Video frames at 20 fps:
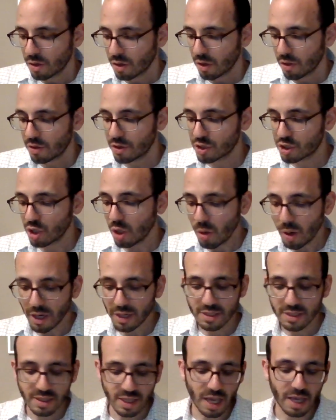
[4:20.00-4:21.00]
The Zohar
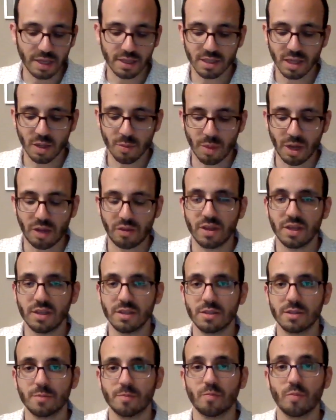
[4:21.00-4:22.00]
says about
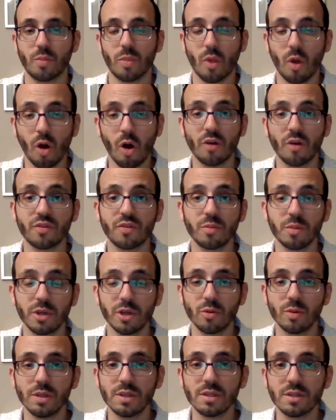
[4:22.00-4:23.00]
this, from here
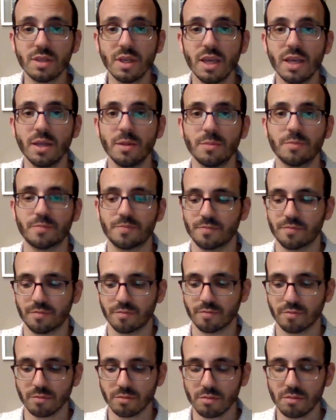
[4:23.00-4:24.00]
we see
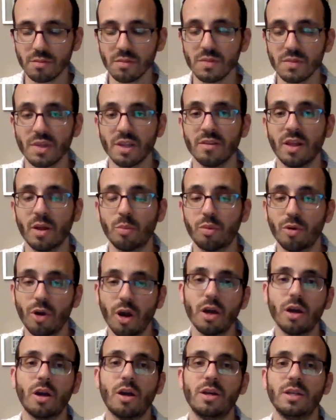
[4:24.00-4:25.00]
that
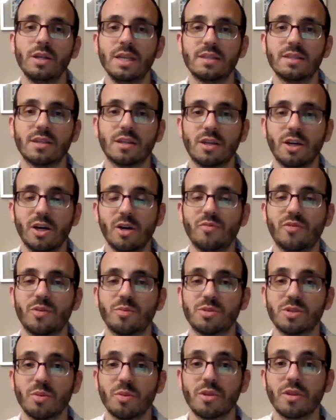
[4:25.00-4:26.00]
bracha needs to come from
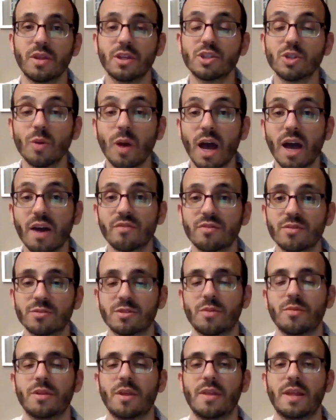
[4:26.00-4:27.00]
something that you have, from
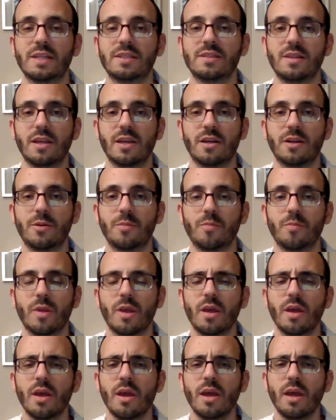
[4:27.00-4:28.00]
something that's there.
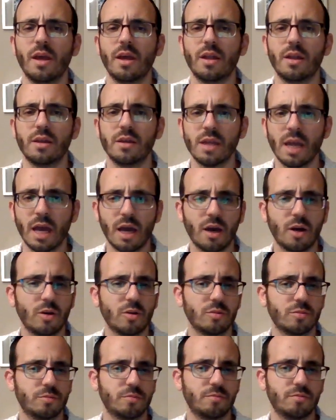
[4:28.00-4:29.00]

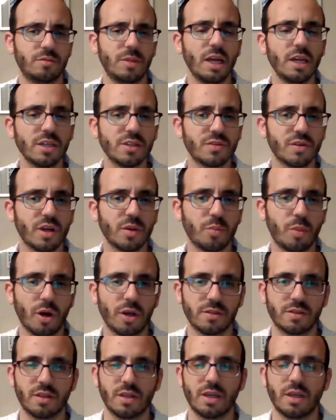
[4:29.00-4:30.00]
Now, that is very
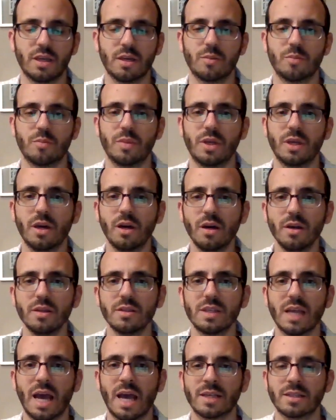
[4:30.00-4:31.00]
puzzling,
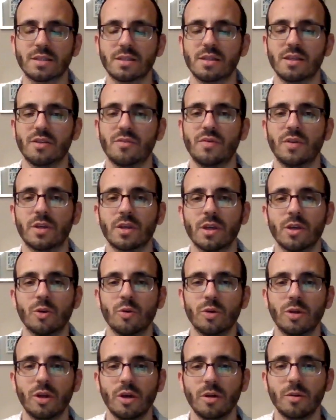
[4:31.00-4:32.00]
because, asks the Afike
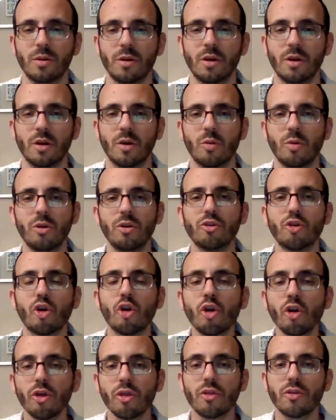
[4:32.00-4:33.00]
Yehuda, what on
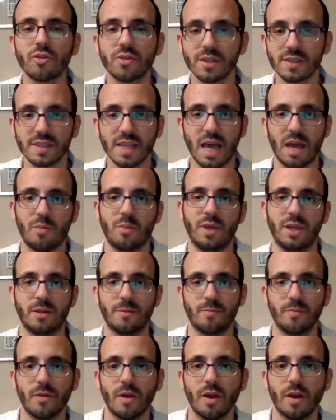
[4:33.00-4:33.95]
earth does that mean?